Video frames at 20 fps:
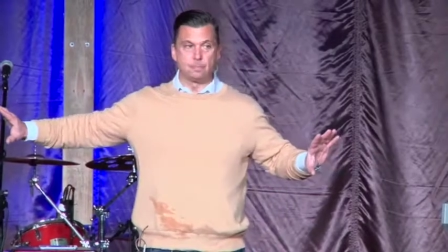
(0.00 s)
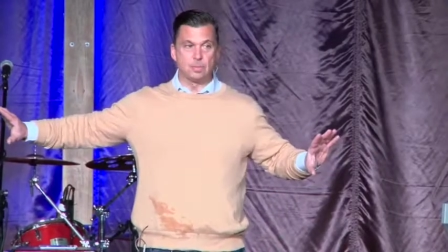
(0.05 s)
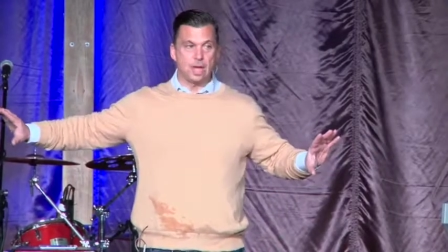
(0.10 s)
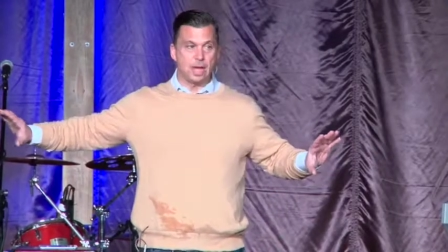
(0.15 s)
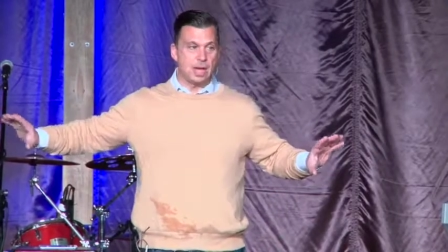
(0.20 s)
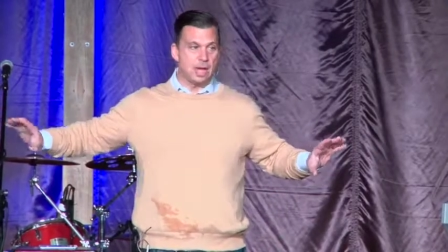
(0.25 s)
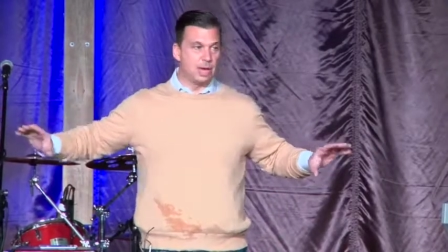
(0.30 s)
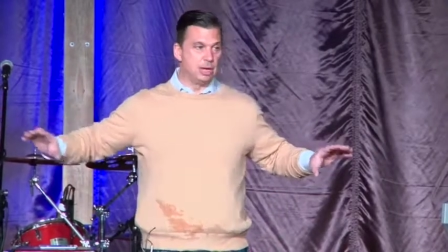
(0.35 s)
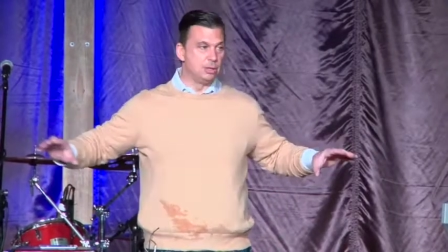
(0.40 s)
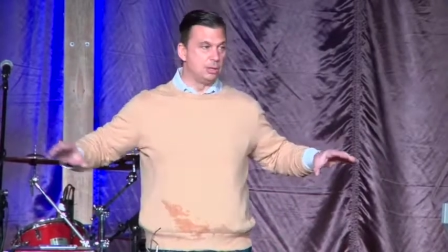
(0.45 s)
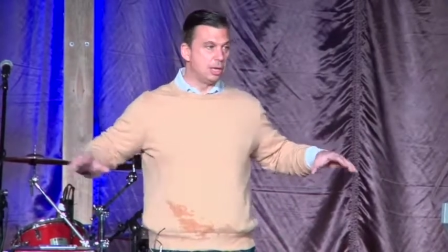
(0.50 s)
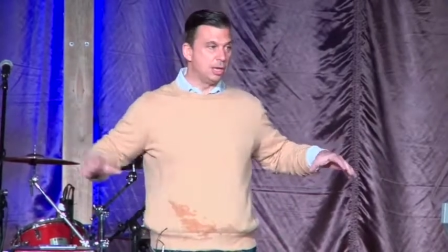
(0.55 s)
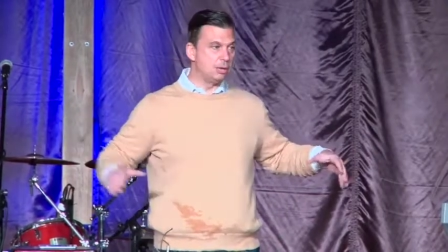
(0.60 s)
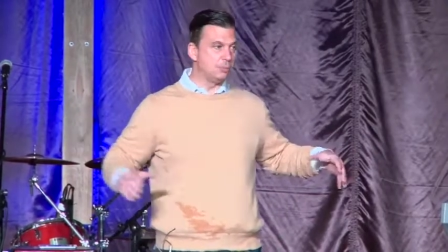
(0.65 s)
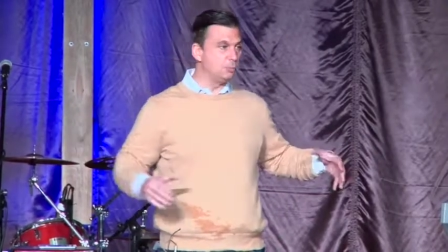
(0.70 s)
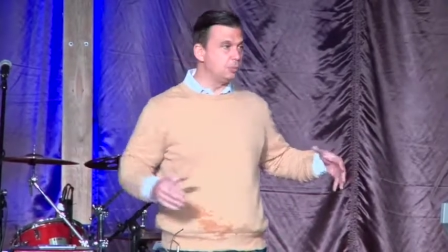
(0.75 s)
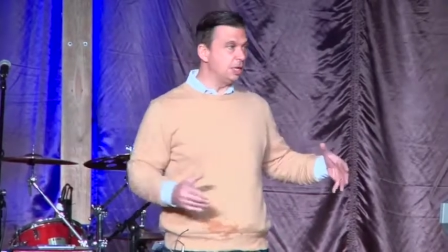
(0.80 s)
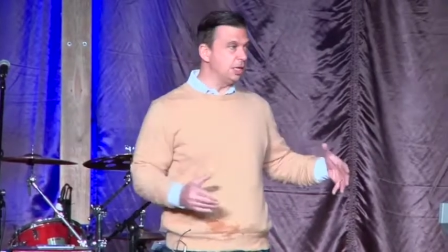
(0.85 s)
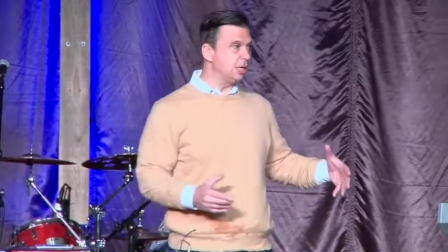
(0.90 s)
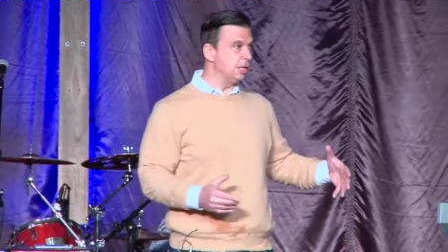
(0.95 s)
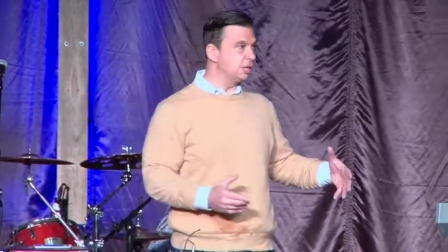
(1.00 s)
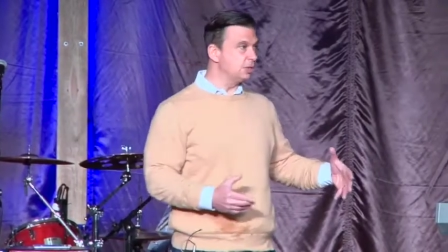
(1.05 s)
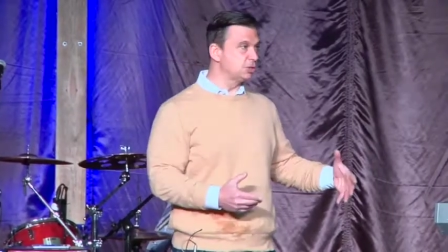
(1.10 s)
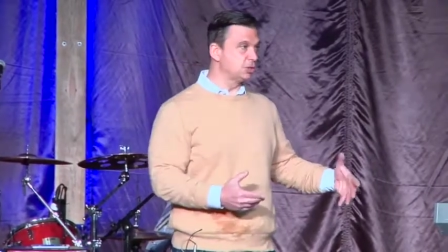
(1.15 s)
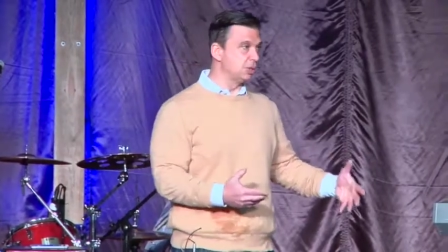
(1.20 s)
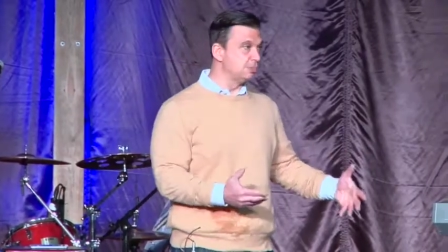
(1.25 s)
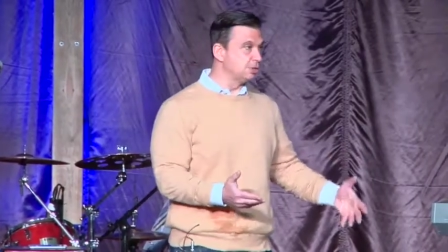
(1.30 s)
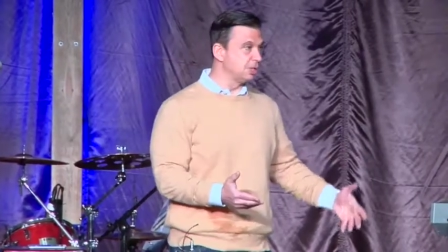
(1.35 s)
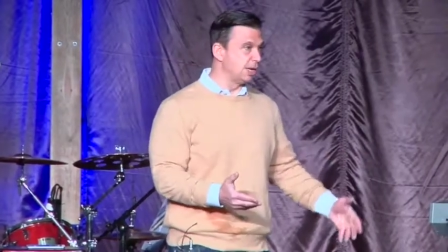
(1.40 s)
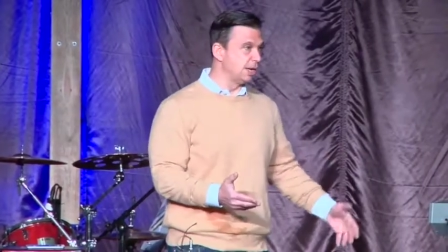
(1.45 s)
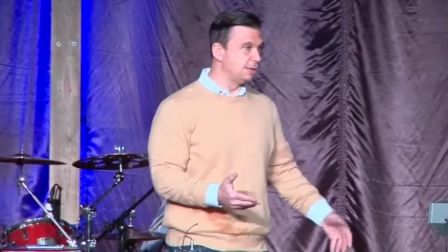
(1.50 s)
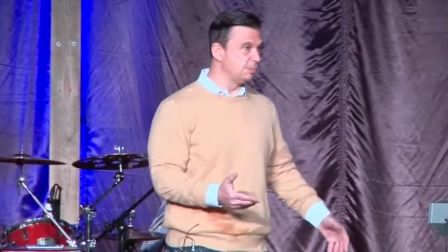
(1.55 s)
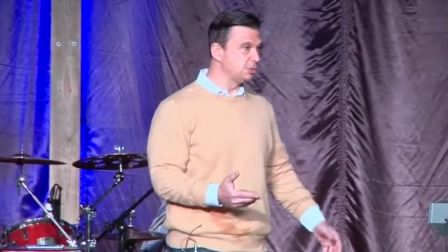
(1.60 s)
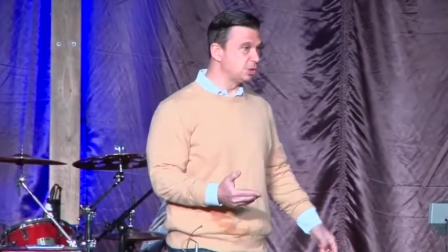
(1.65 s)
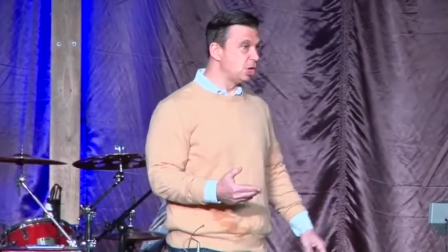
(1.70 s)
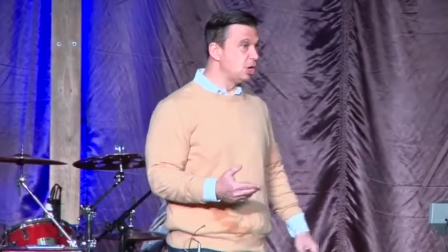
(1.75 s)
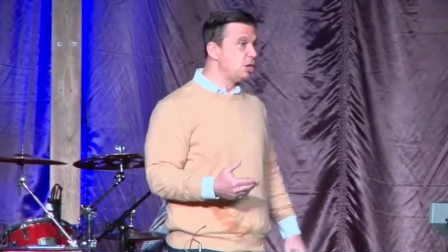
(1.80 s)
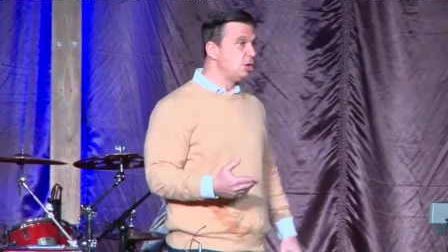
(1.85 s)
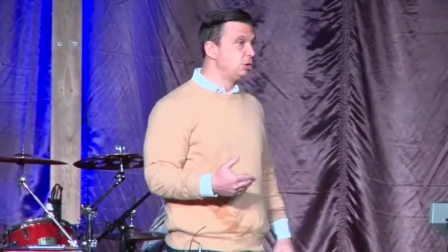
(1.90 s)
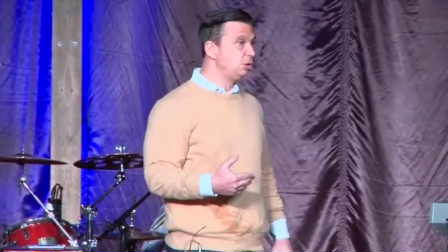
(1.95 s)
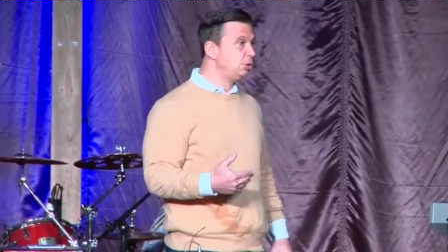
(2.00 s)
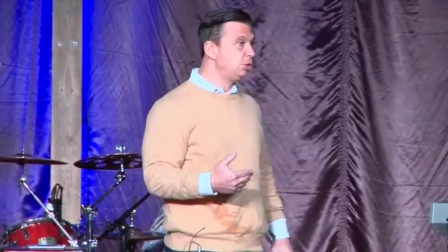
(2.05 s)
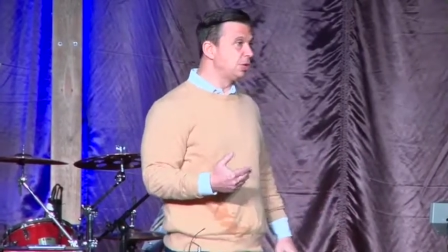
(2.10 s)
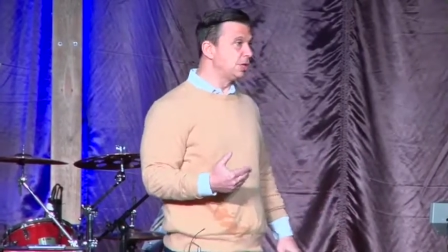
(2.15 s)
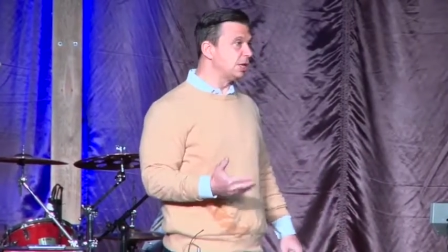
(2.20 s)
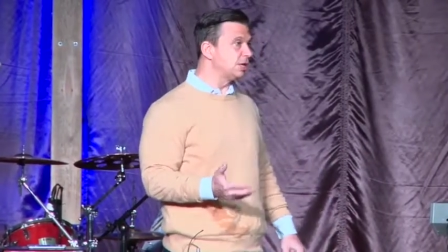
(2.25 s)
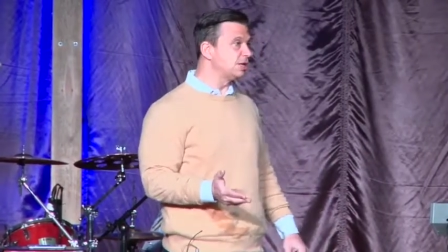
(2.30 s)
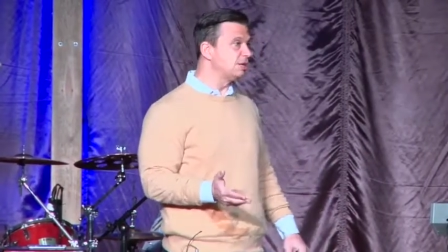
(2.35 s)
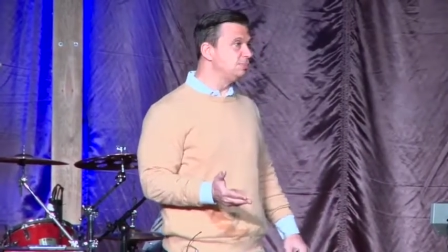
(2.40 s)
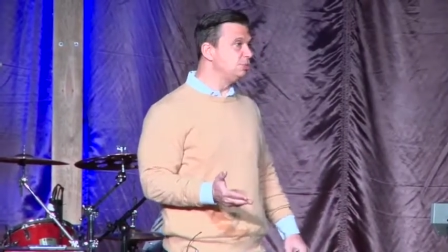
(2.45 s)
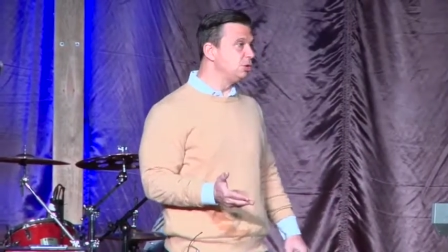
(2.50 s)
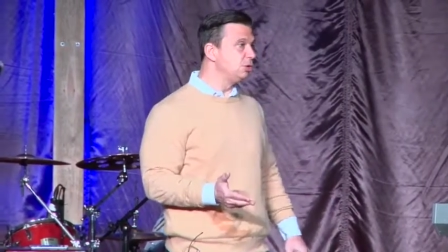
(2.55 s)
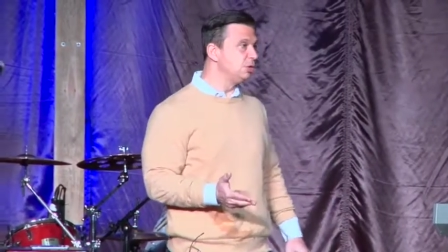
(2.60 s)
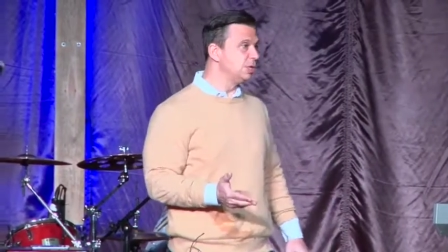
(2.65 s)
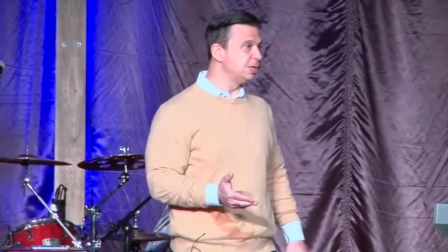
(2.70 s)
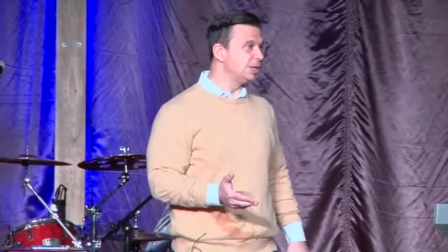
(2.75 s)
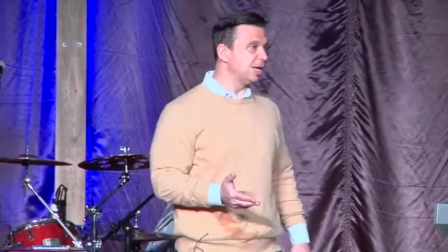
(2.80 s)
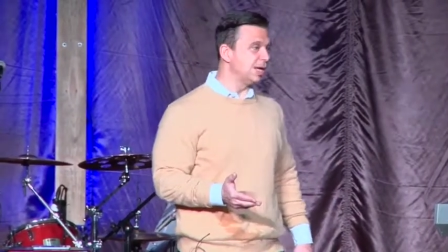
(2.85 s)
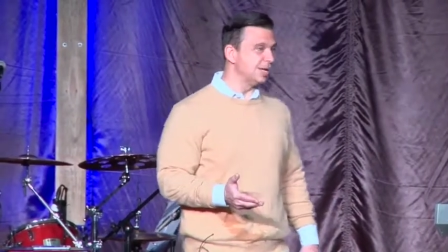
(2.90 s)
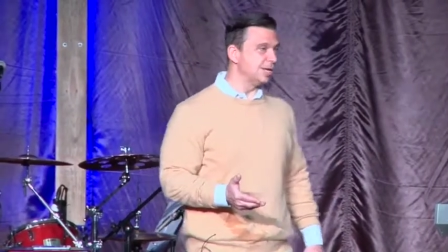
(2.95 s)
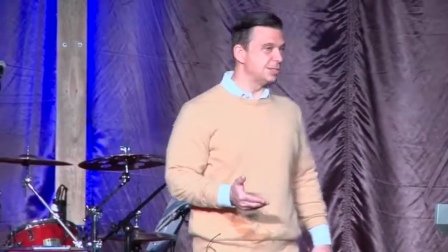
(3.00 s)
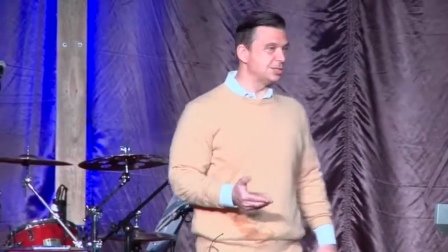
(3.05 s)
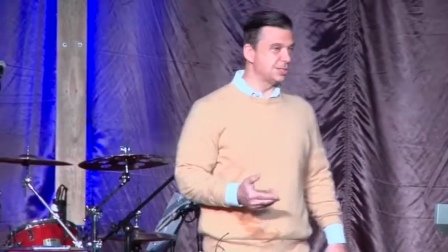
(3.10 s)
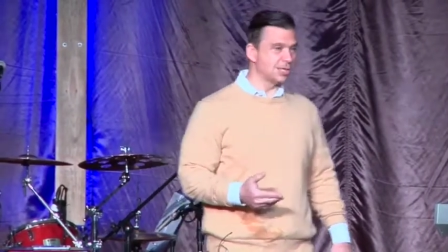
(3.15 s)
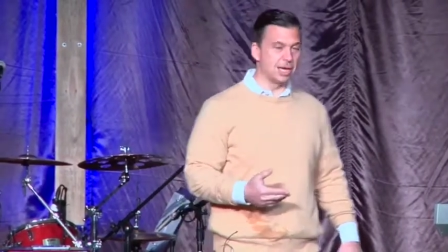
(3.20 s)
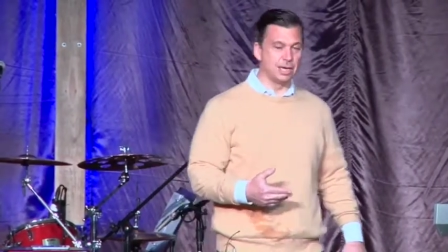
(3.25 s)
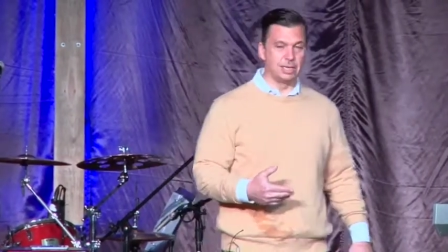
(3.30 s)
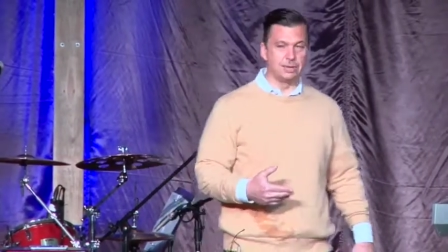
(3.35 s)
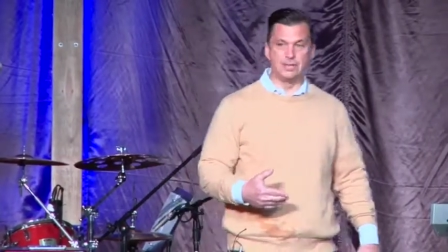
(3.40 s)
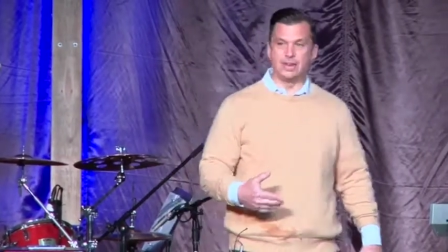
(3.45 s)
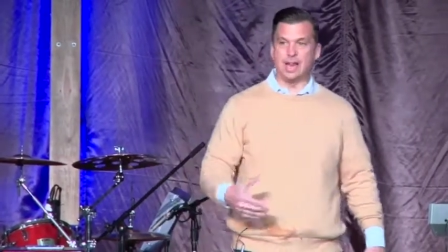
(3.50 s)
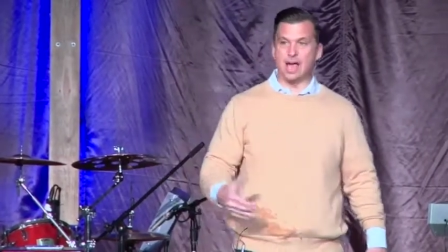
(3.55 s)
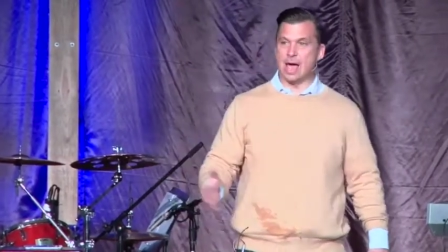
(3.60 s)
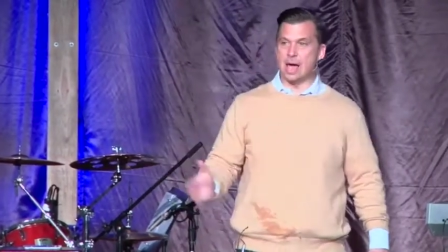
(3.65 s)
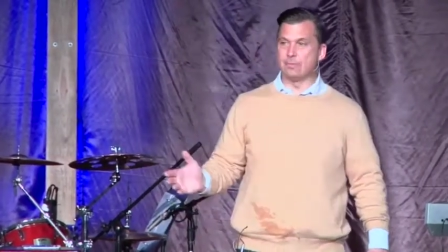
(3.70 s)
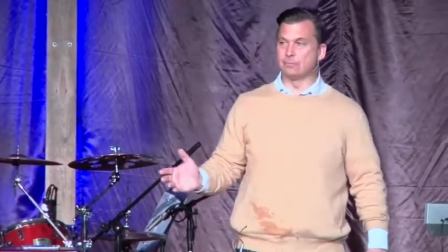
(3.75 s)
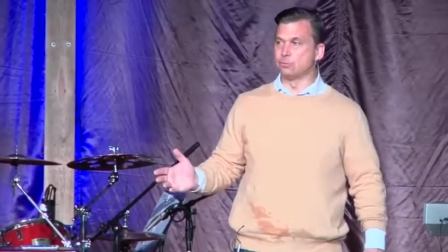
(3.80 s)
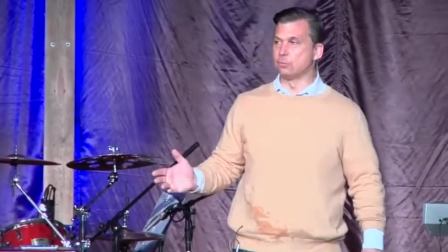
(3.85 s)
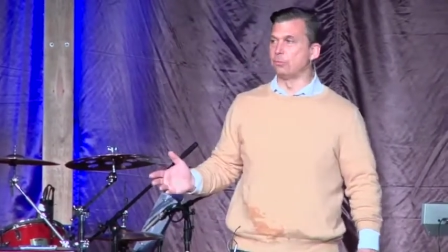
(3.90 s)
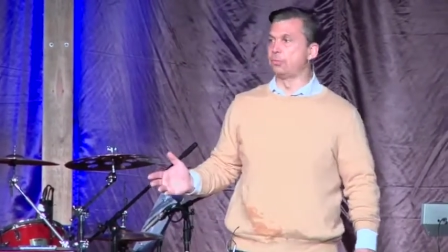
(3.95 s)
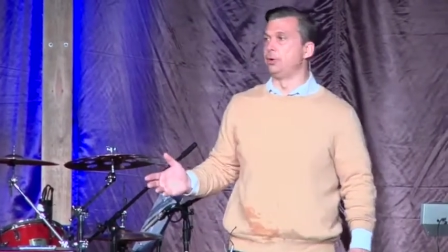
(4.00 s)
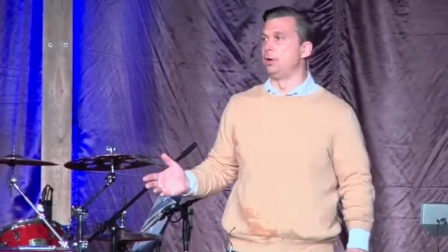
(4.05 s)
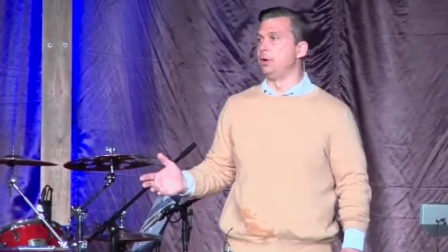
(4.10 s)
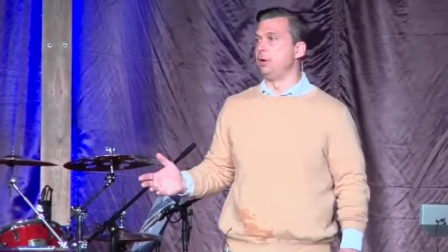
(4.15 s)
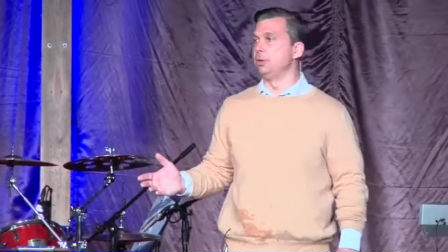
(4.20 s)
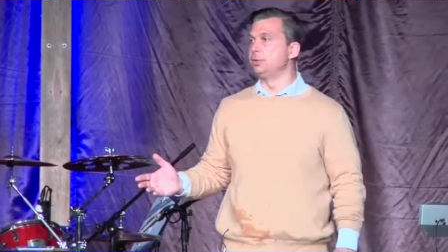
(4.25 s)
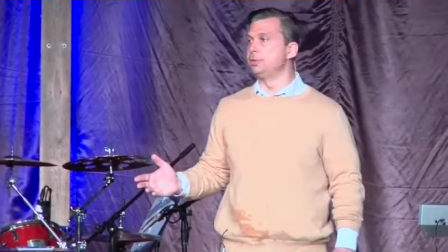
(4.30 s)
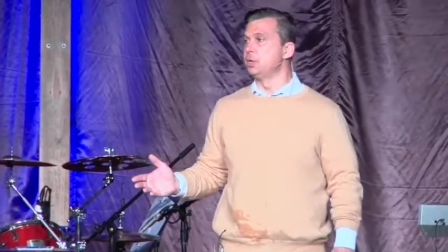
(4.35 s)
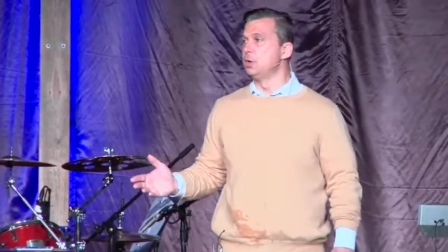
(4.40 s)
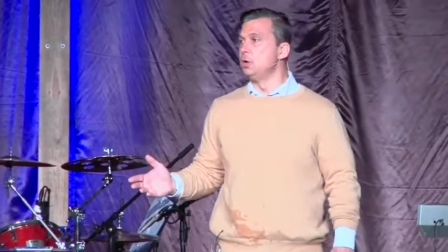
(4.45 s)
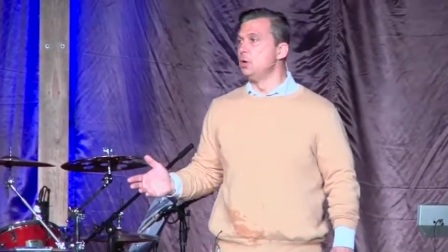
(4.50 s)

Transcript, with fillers: and we sometimes look at communion as kind of an afterthought